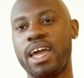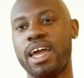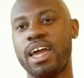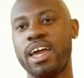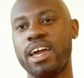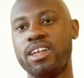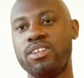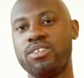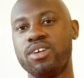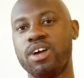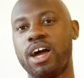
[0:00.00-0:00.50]

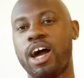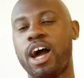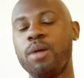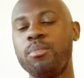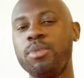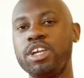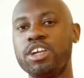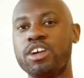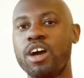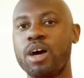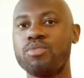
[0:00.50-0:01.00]
And
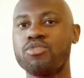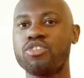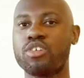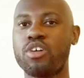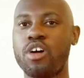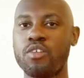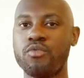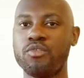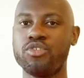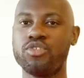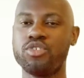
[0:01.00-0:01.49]
how many cups
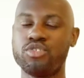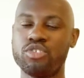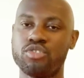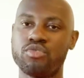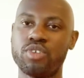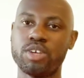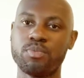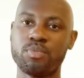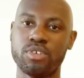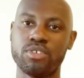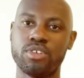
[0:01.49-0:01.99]
of coffee should you
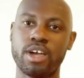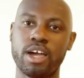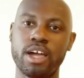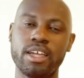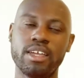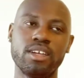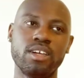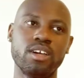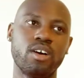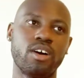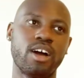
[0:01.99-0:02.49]
drink per
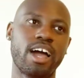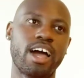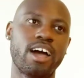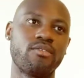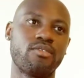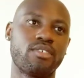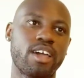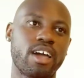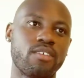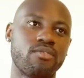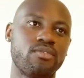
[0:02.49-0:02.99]
day or
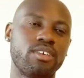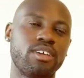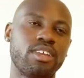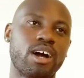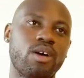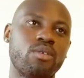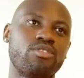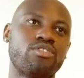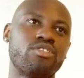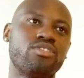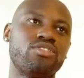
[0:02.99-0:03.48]
have
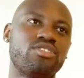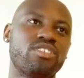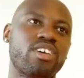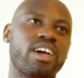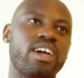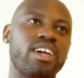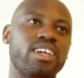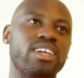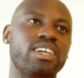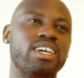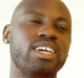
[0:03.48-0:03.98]
caffeine? I would just
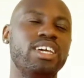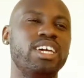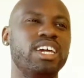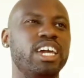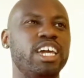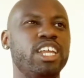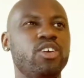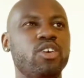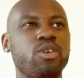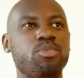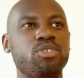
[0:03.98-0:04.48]
say
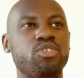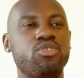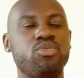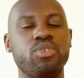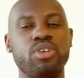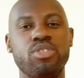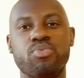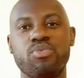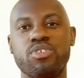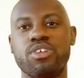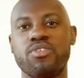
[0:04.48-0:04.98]
anywhere
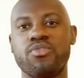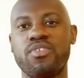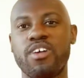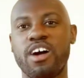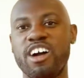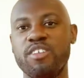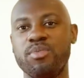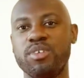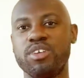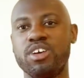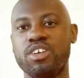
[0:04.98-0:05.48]
between 3 to
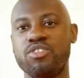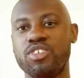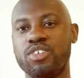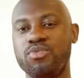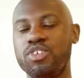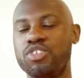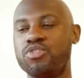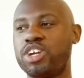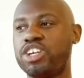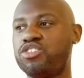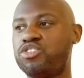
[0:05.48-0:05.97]
5, because
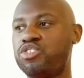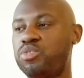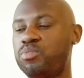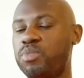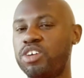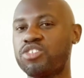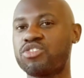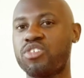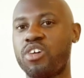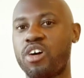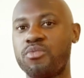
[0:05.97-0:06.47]
if you drink too
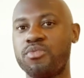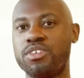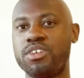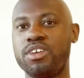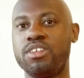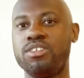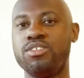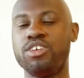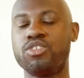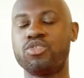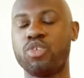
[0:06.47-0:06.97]
much coffee,
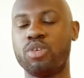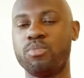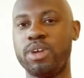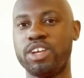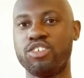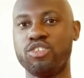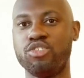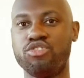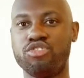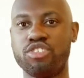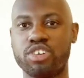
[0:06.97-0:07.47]
then it's going
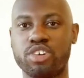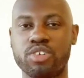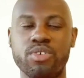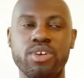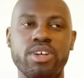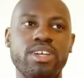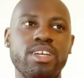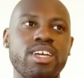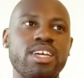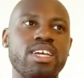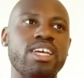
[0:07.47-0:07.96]
to make you
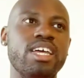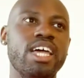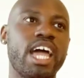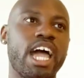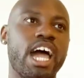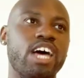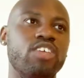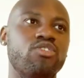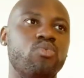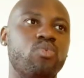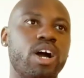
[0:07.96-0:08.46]
jittery,
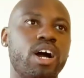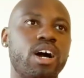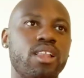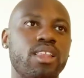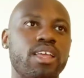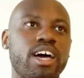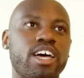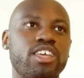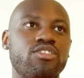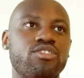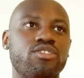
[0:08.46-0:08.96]
as
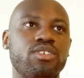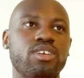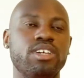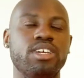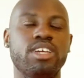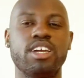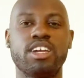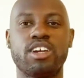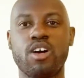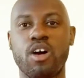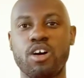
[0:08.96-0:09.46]
well as
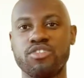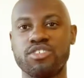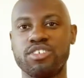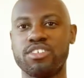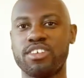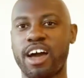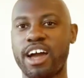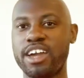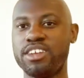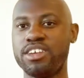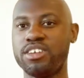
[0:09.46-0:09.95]
can cause
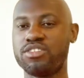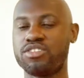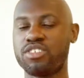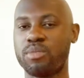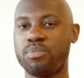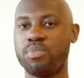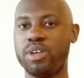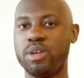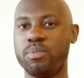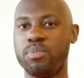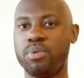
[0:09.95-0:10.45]
anxiety in
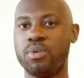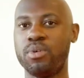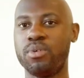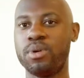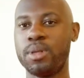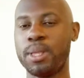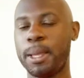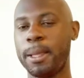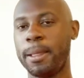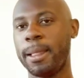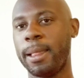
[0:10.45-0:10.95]
some
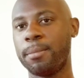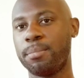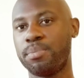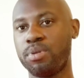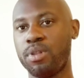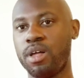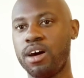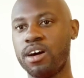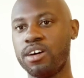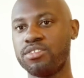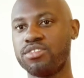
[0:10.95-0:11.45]
people. And
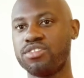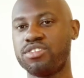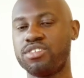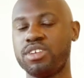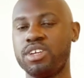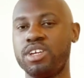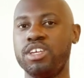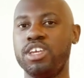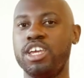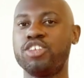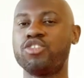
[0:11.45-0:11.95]

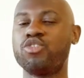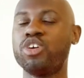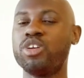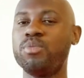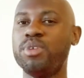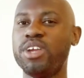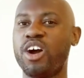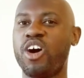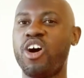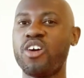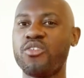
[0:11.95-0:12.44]
plus, it's
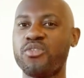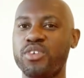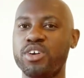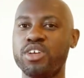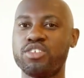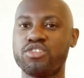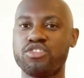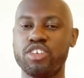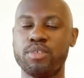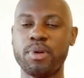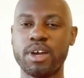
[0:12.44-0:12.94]
going to be hard for
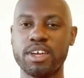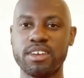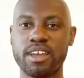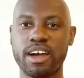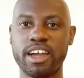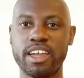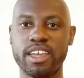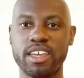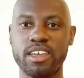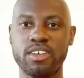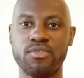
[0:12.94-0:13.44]
you to sleep at
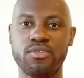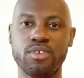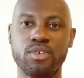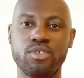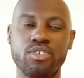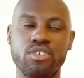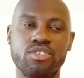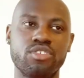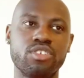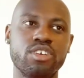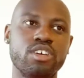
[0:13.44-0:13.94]
night if
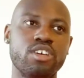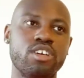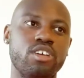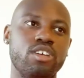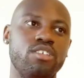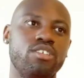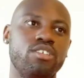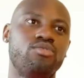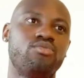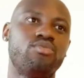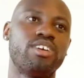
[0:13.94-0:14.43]
you're just
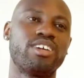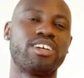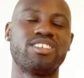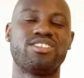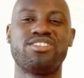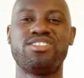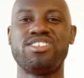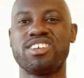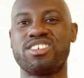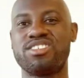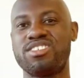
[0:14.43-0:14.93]

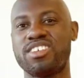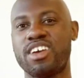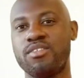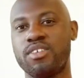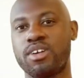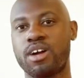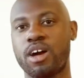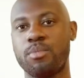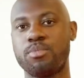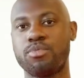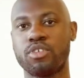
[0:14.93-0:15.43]
drinking
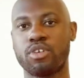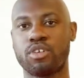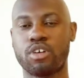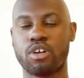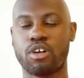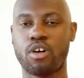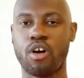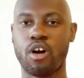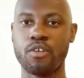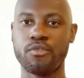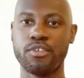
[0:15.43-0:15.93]
6-7 cups
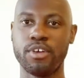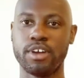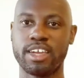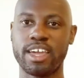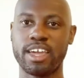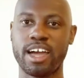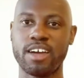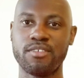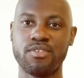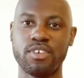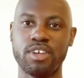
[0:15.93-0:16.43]
of coffee or
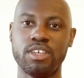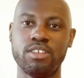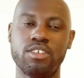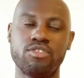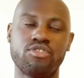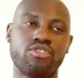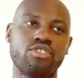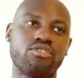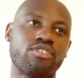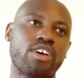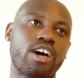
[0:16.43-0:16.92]
caffeine.
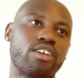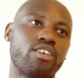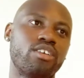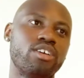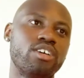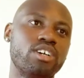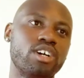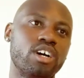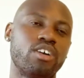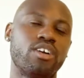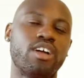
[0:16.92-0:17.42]
It's just not a
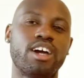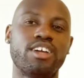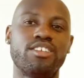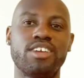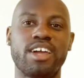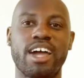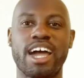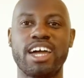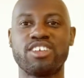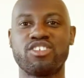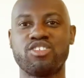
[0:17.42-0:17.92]
good
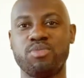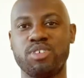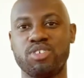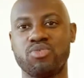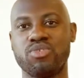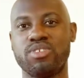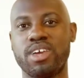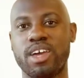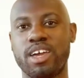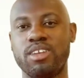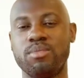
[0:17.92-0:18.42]
idea. I had
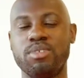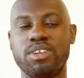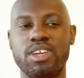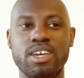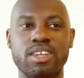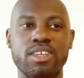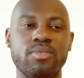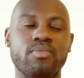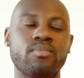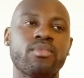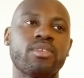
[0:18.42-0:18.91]
experience with that in the
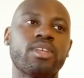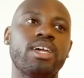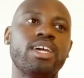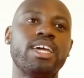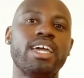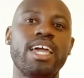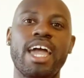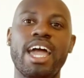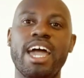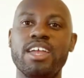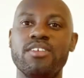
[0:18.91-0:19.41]
beginning.
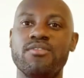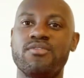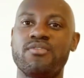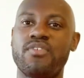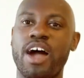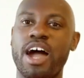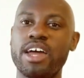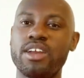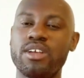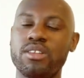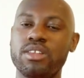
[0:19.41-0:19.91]
And
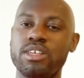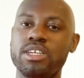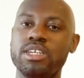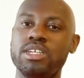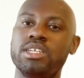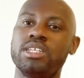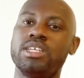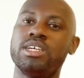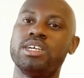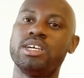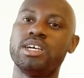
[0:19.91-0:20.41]

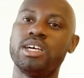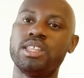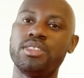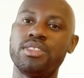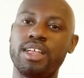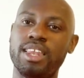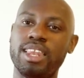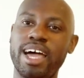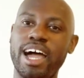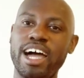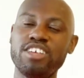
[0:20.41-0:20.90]
finally,
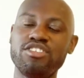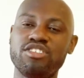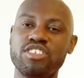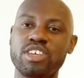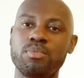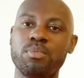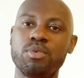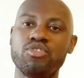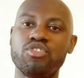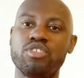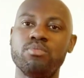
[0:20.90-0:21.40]
the last
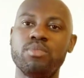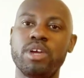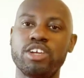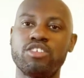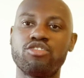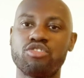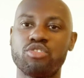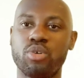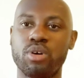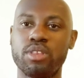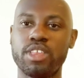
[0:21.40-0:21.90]
tip is to
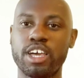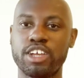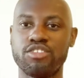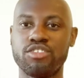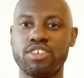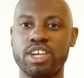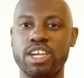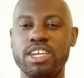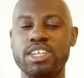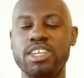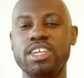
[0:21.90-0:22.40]
make sure
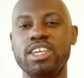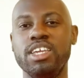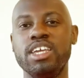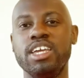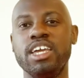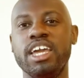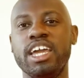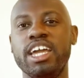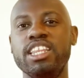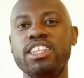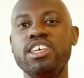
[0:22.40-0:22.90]
that you're
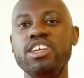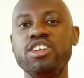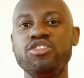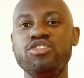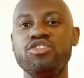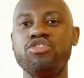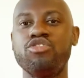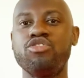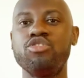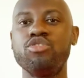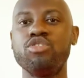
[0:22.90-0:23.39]
eating at
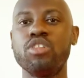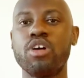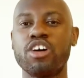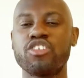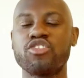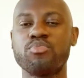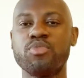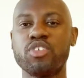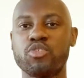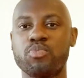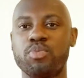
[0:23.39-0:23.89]
least 2
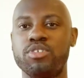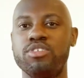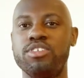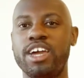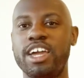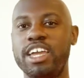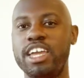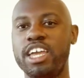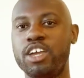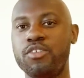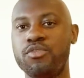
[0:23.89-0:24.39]
large meals per
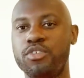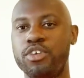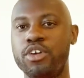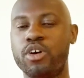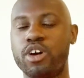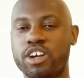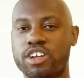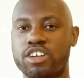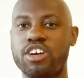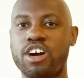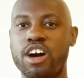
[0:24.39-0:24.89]
day if
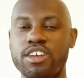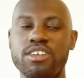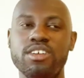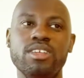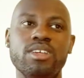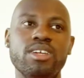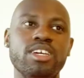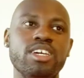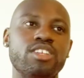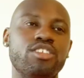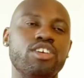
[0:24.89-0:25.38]
you are
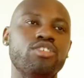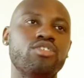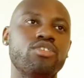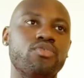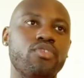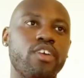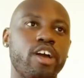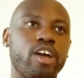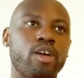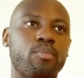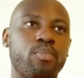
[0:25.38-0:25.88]
cutting. This
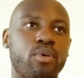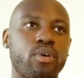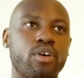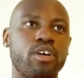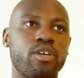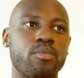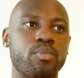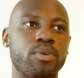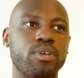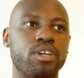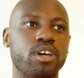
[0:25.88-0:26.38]
is very
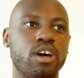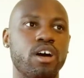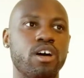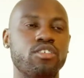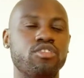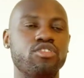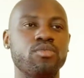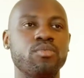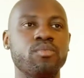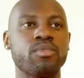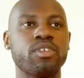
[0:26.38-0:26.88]
important
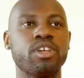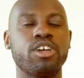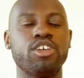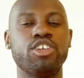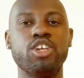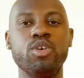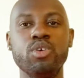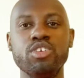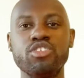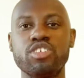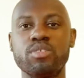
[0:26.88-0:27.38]
because
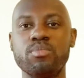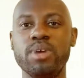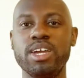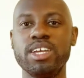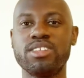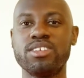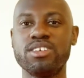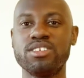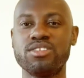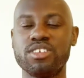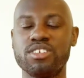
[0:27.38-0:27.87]
you want to
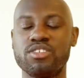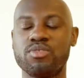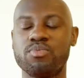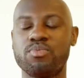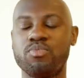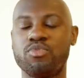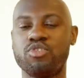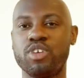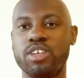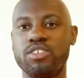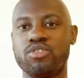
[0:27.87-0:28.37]
make this as
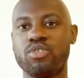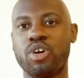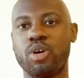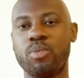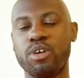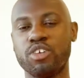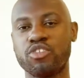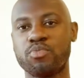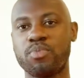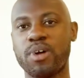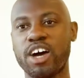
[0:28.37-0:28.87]

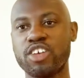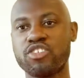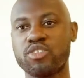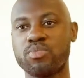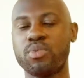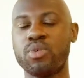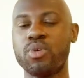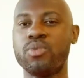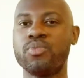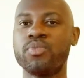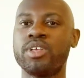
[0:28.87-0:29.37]
enjoyable as
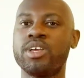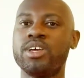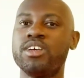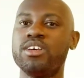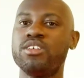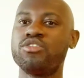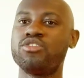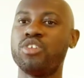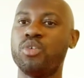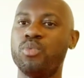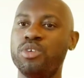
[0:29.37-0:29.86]
possible.
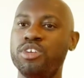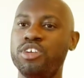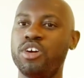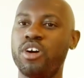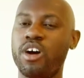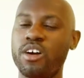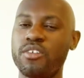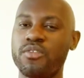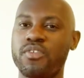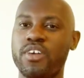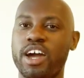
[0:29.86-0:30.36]
So when
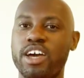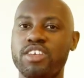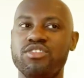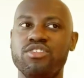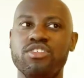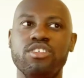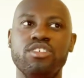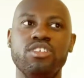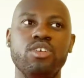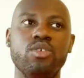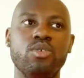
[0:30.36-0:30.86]
you are
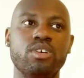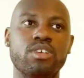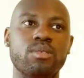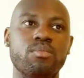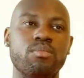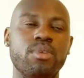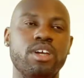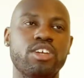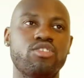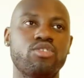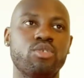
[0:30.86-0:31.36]
fasting, you want
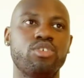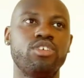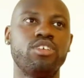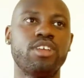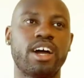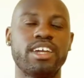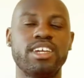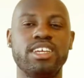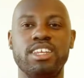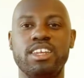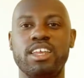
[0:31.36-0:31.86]
to make sure
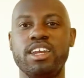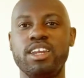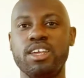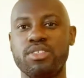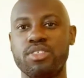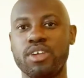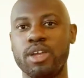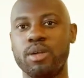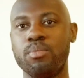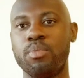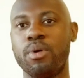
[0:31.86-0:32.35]
you're not eating
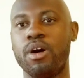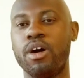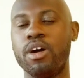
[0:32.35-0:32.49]
anything.